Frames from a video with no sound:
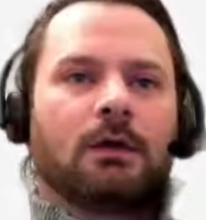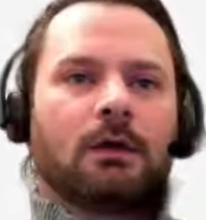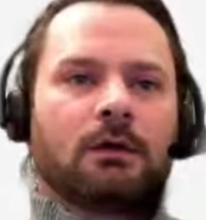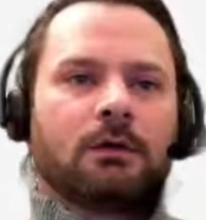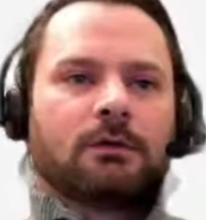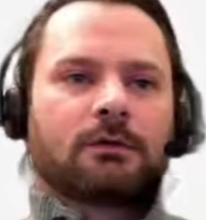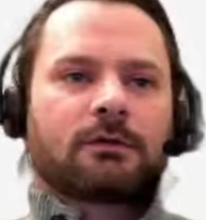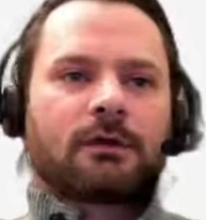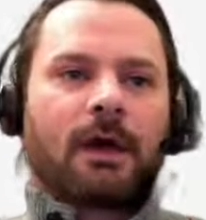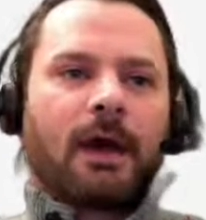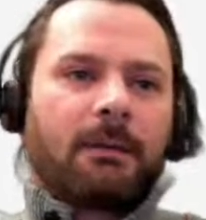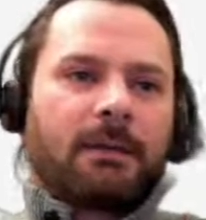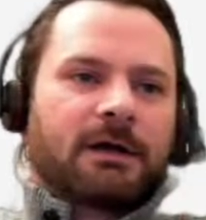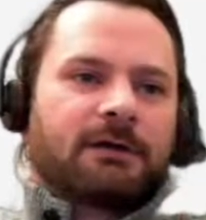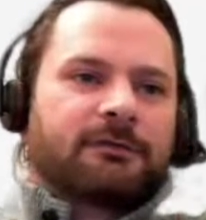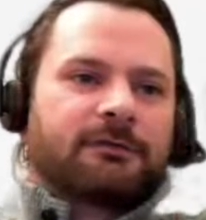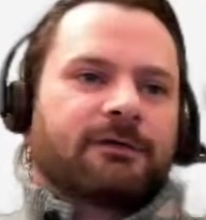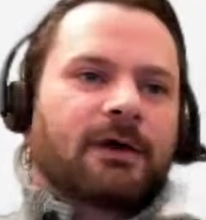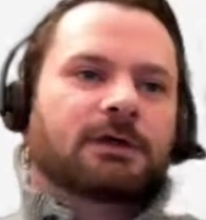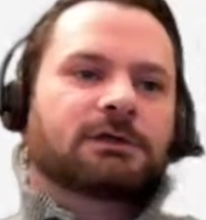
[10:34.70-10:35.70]
So how about a
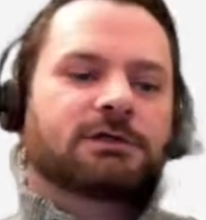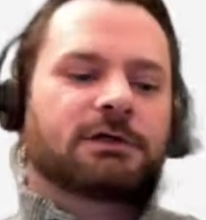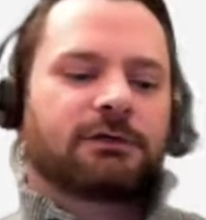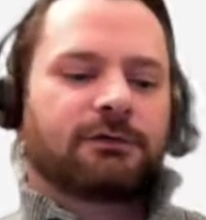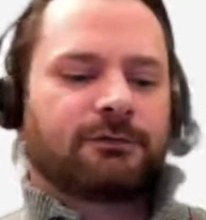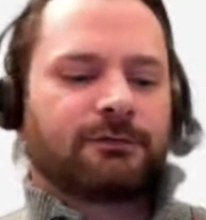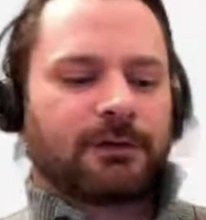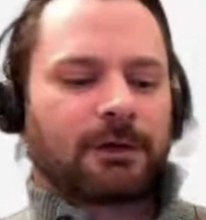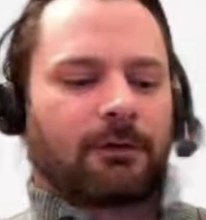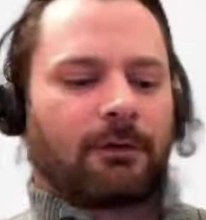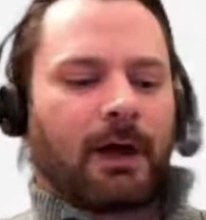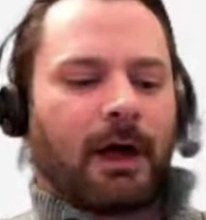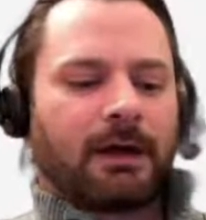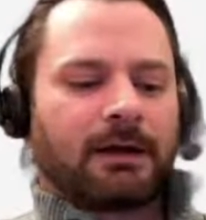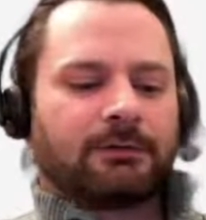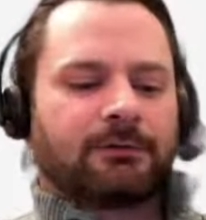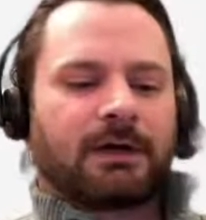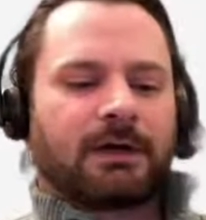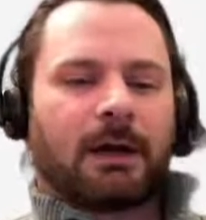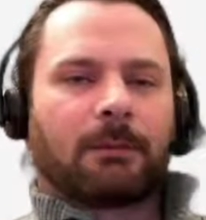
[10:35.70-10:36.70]
function to figure out
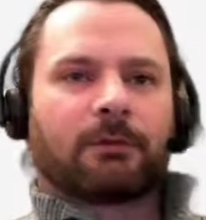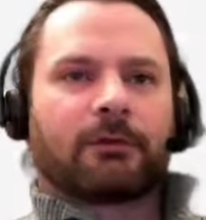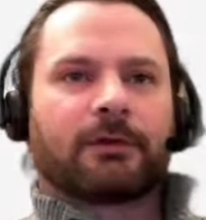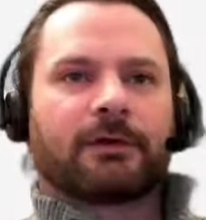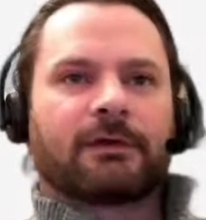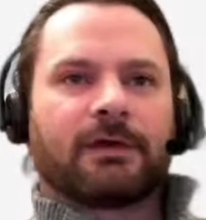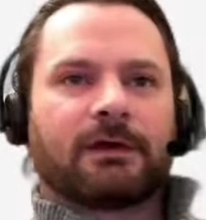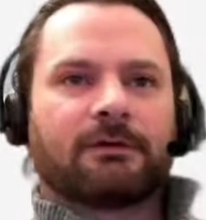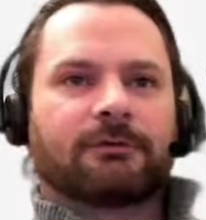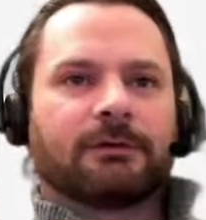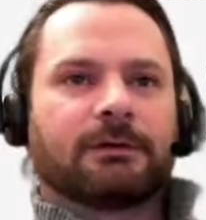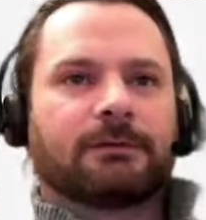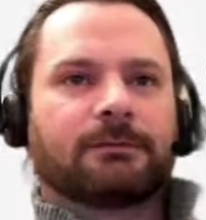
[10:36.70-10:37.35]
if a number is even?